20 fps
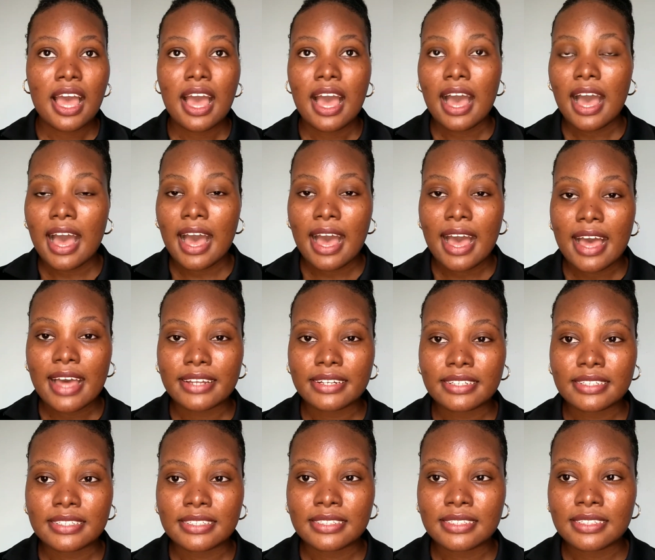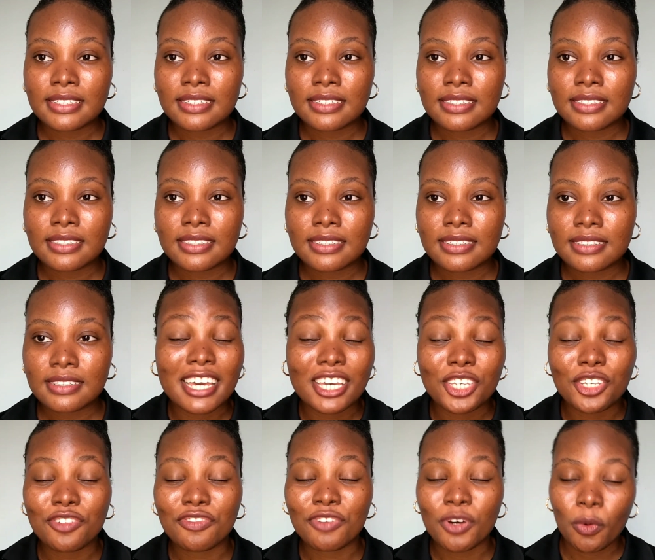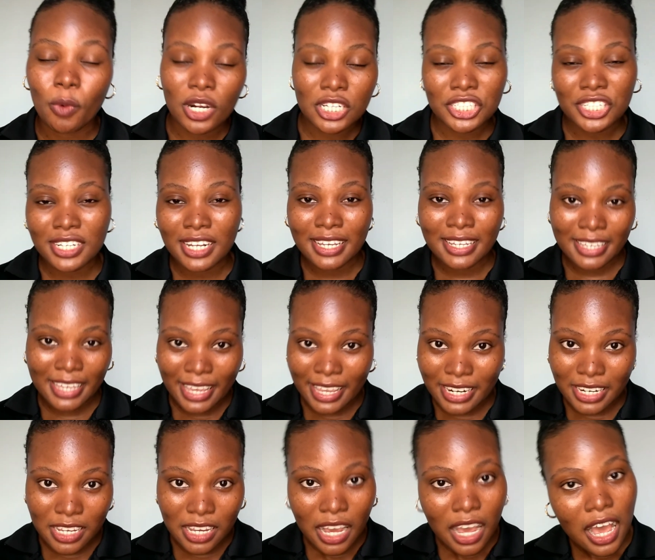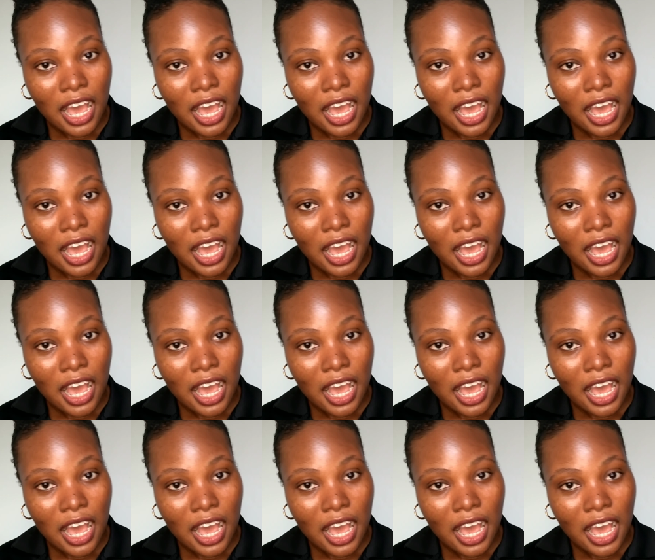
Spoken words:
And thank you for watching again.